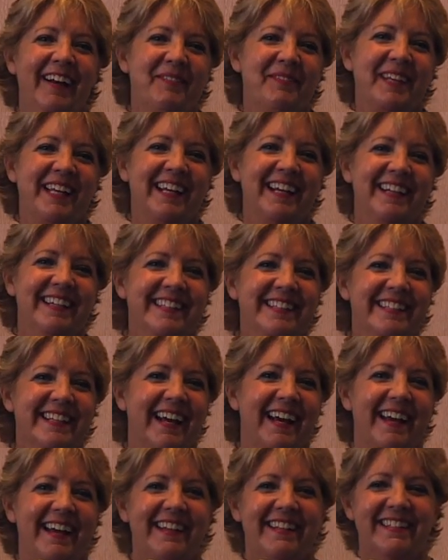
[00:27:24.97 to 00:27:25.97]
because
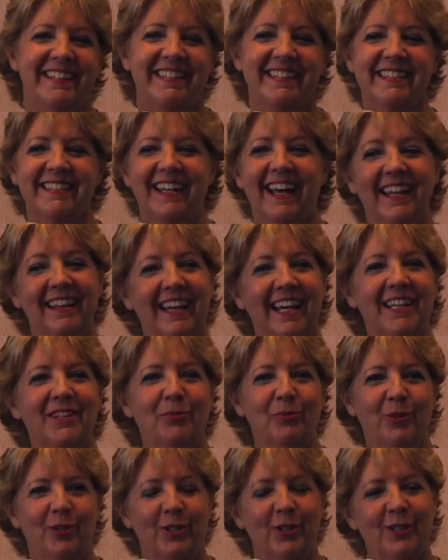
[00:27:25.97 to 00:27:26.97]
I just I
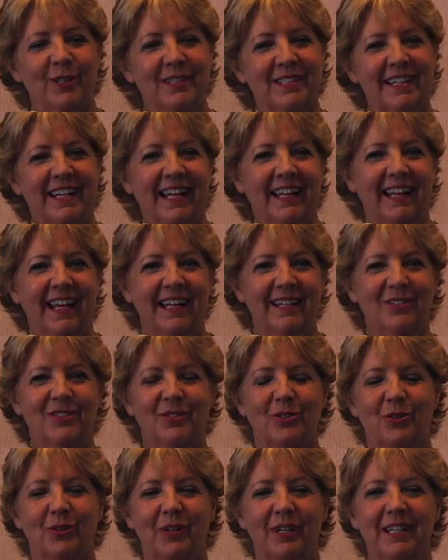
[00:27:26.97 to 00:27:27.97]
liked words and I liked
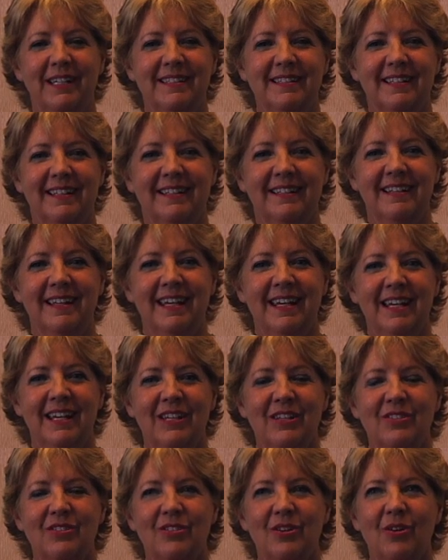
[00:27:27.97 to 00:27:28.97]
stories, and
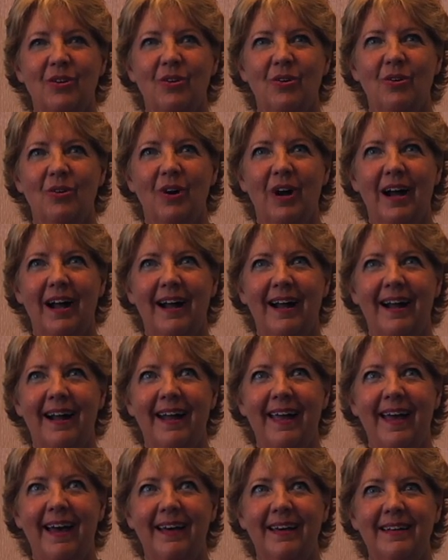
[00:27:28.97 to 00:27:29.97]
so
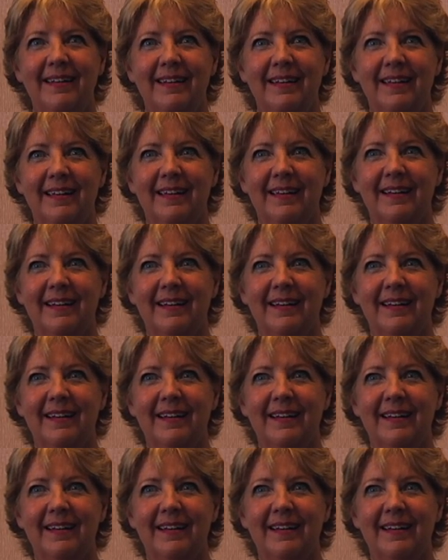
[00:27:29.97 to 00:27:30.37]
I had.